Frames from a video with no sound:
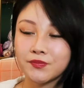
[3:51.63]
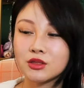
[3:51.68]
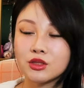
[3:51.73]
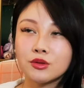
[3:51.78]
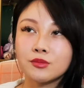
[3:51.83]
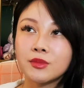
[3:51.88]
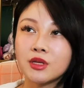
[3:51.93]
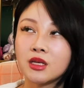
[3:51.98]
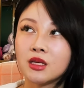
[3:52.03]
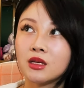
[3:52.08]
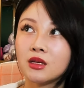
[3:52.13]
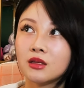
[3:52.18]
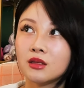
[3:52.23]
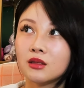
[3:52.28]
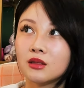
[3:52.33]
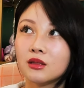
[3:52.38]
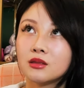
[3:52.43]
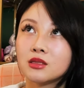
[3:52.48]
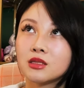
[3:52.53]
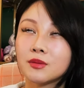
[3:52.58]
And to me,
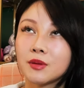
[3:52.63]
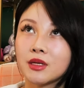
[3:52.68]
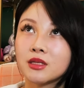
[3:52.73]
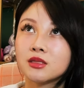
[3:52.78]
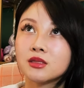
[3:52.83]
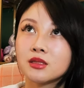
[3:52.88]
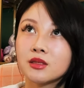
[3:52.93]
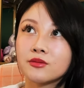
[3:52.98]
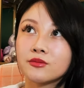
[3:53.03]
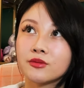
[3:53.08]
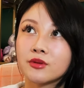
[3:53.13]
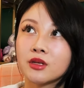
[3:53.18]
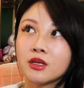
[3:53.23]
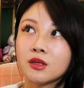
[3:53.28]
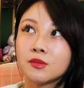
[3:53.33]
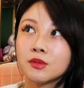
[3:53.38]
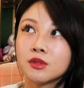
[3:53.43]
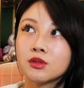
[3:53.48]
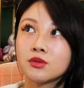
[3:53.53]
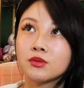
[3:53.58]
independence and
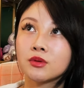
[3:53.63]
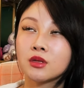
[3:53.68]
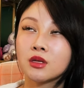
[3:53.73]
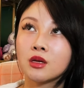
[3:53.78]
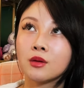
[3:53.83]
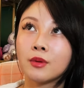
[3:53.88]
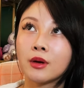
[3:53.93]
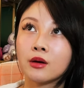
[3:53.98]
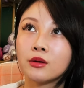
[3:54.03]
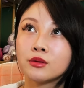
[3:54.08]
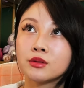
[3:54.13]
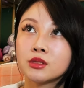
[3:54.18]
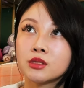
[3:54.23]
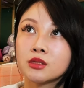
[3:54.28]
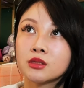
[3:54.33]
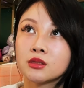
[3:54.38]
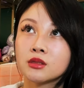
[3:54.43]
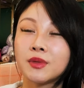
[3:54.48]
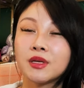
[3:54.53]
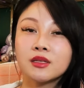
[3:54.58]
freedom is really about
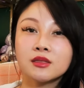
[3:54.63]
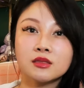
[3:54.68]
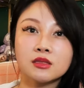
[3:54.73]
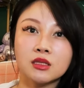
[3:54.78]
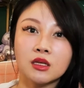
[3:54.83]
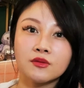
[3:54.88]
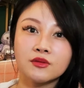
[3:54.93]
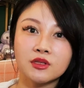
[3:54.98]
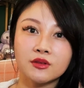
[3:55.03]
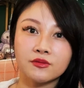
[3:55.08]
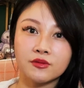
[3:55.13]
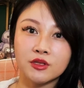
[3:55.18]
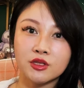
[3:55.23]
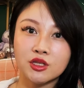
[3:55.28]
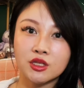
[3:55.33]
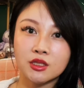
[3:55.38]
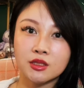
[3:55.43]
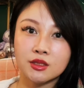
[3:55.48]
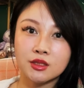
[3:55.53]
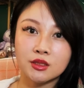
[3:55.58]
being
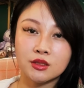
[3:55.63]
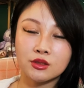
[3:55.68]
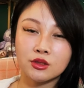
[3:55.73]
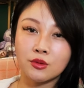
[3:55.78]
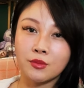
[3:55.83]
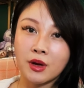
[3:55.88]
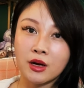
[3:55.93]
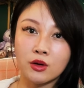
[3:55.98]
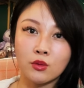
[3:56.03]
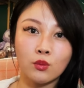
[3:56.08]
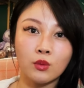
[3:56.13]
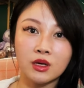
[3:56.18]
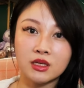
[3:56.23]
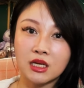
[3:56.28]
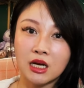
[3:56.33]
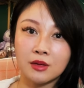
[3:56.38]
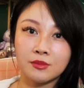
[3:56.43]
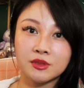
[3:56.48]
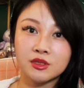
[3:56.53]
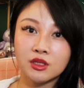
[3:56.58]
self-sufficient no matter what
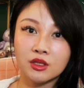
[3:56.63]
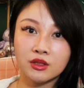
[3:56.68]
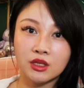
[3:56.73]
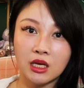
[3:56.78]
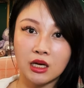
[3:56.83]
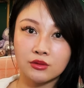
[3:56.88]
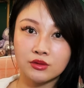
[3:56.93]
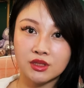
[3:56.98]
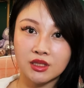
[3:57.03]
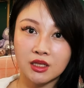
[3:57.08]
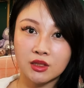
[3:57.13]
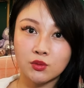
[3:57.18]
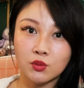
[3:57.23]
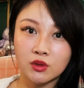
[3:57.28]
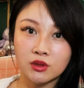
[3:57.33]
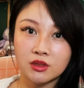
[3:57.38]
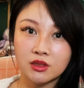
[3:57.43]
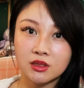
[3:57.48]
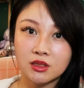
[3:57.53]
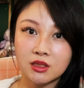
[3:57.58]
happens on the outside
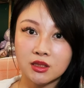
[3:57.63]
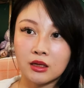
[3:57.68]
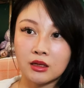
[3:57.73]
world.